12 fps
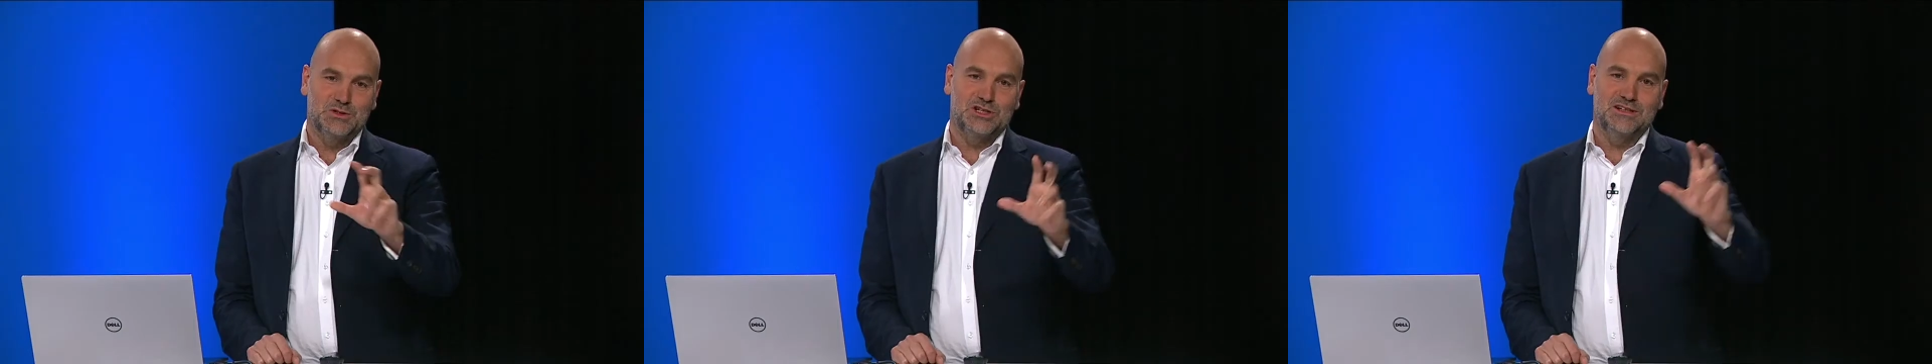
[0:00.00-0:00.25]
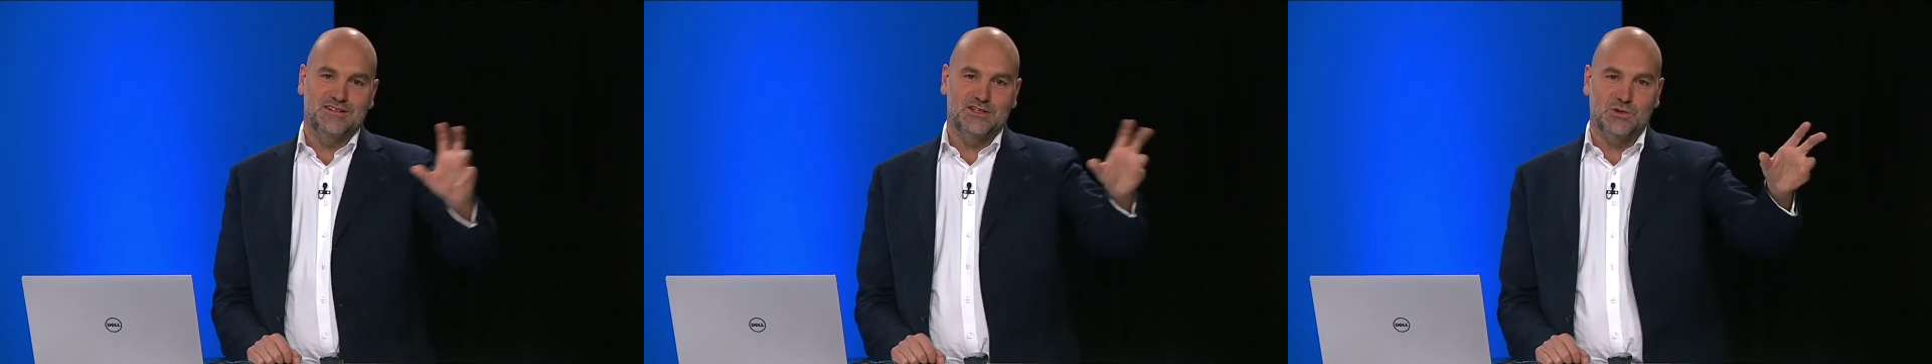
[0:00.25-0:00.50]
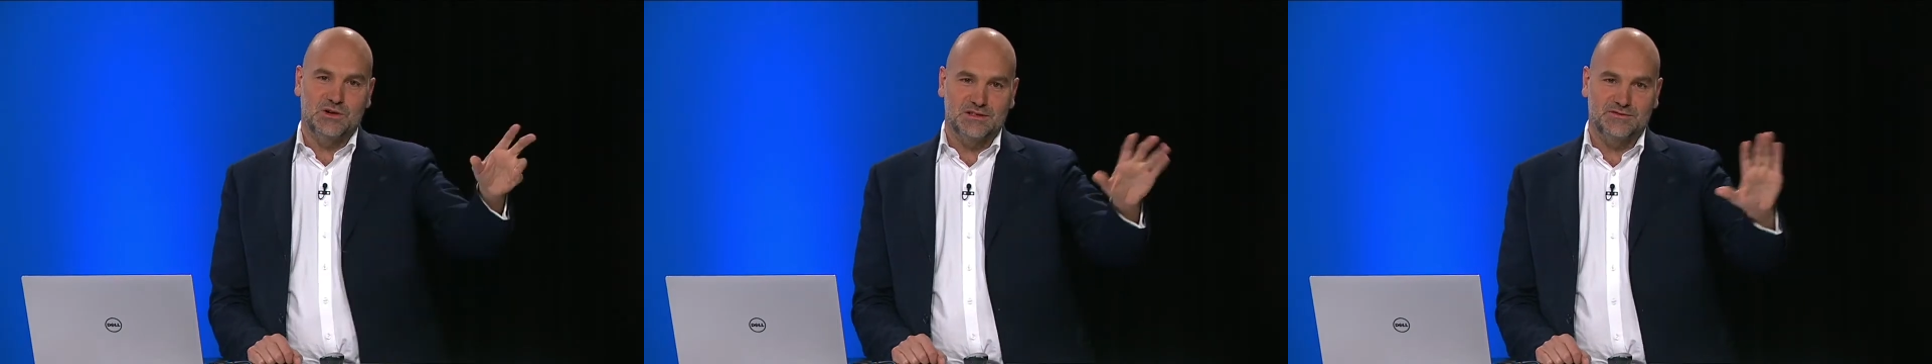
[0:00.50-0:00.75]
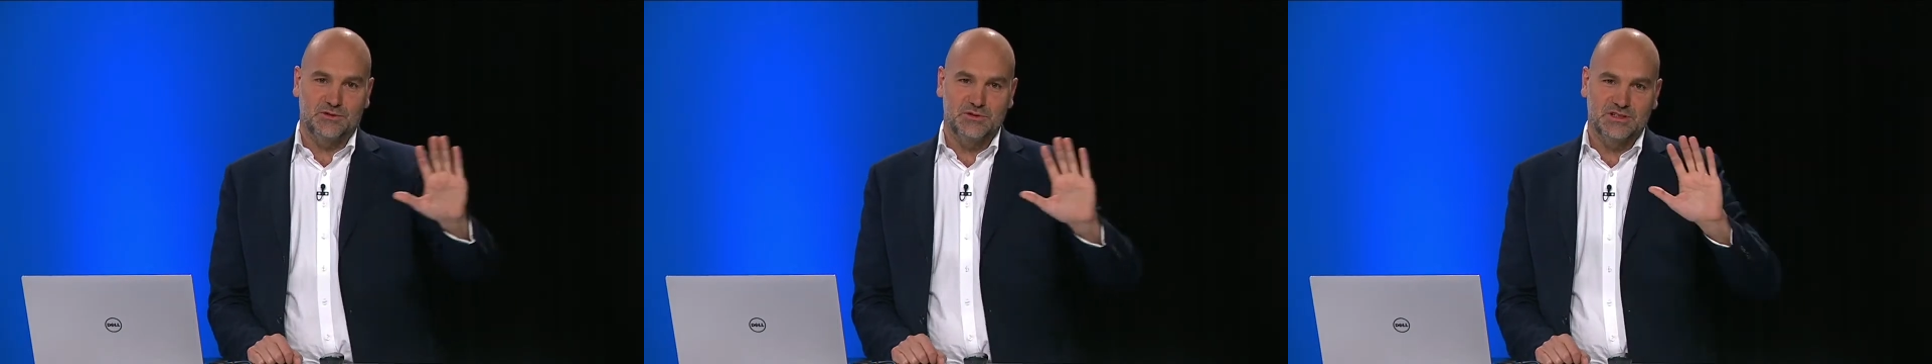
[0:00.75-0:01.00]
machine that you
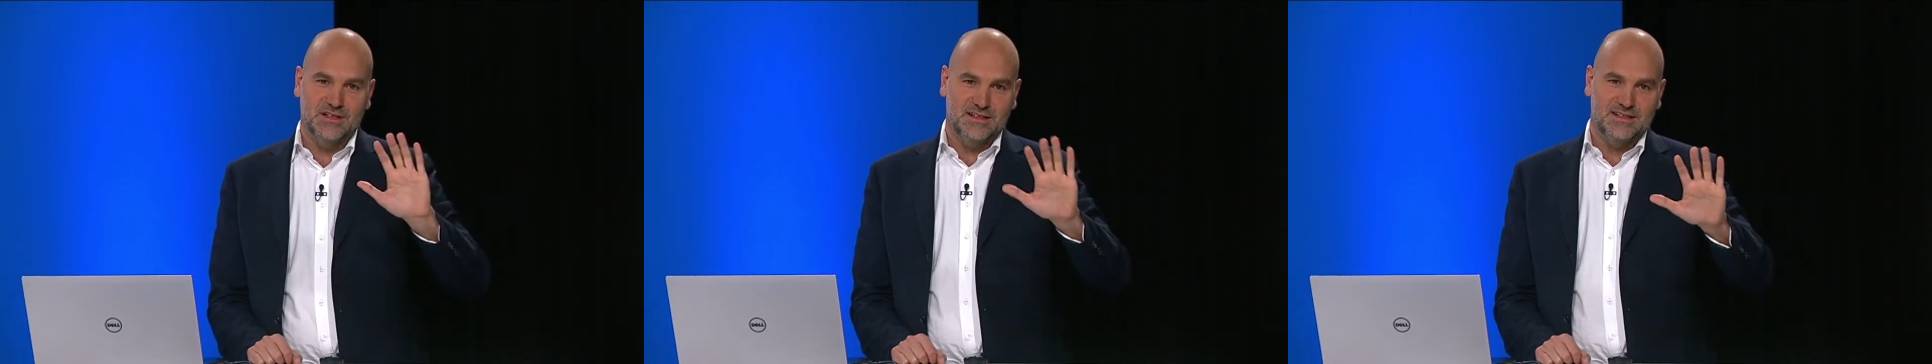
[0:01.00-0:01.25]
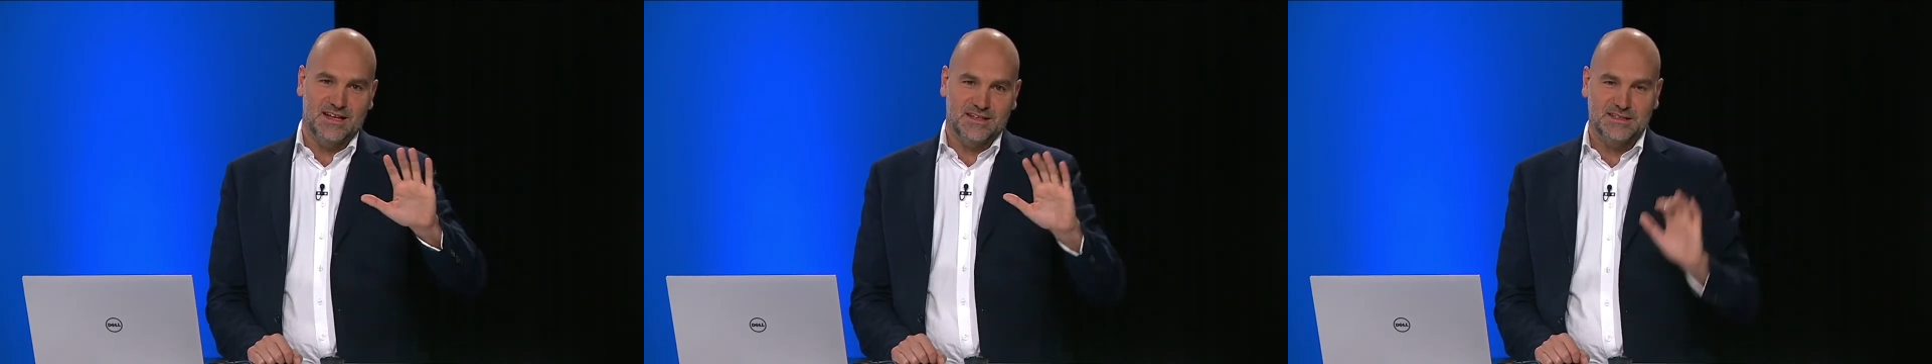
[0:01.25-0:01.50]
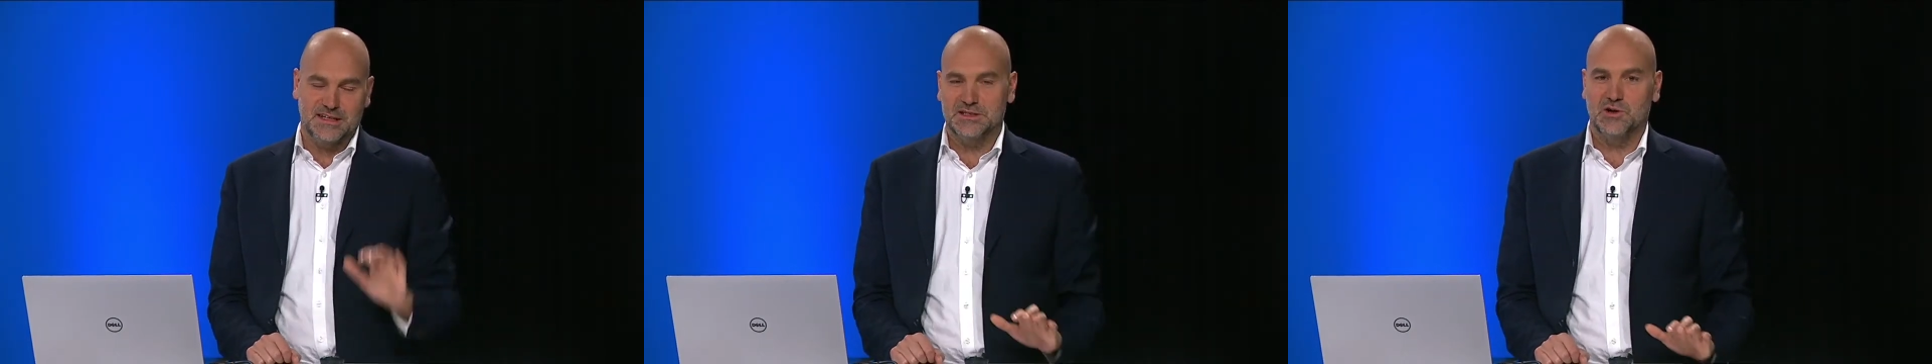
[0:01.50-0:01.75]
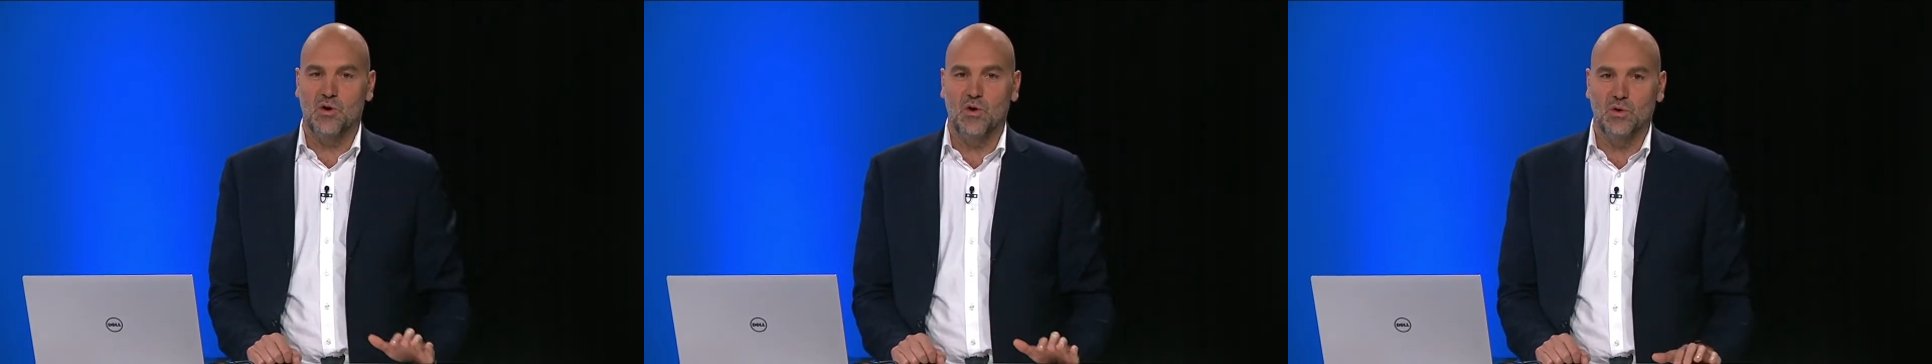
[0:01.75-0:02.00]
ask for is going to take 6
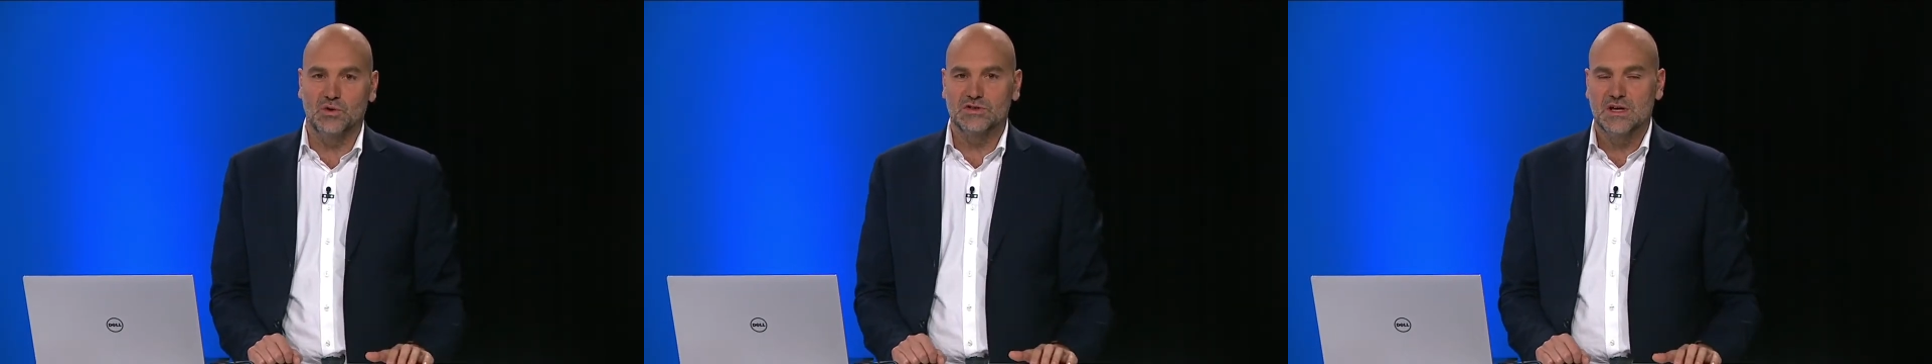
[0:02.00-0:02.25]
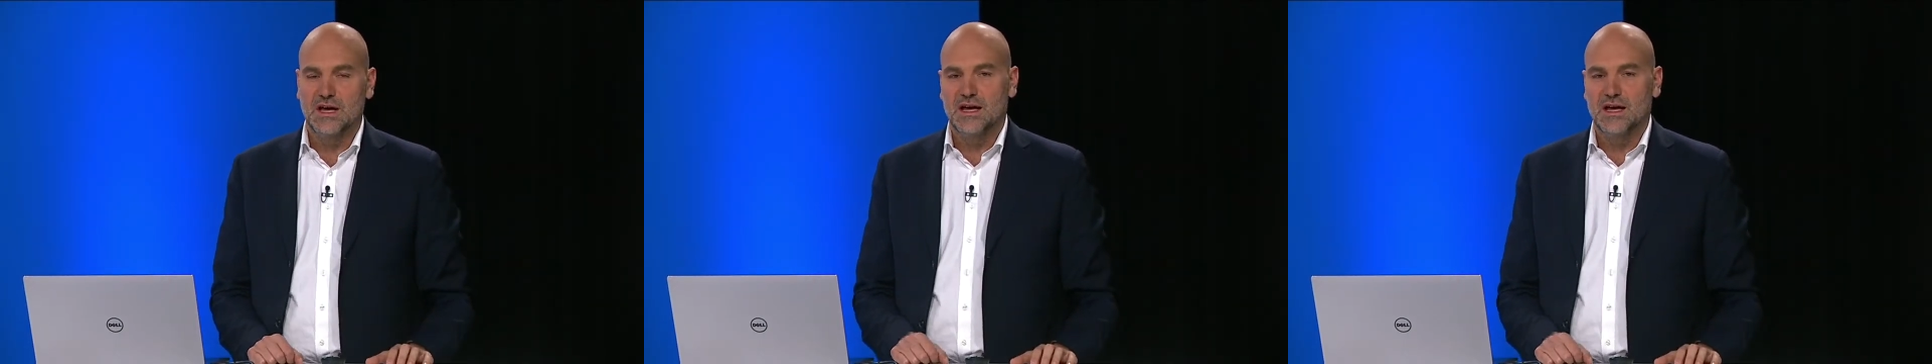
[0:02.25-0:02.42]
cores.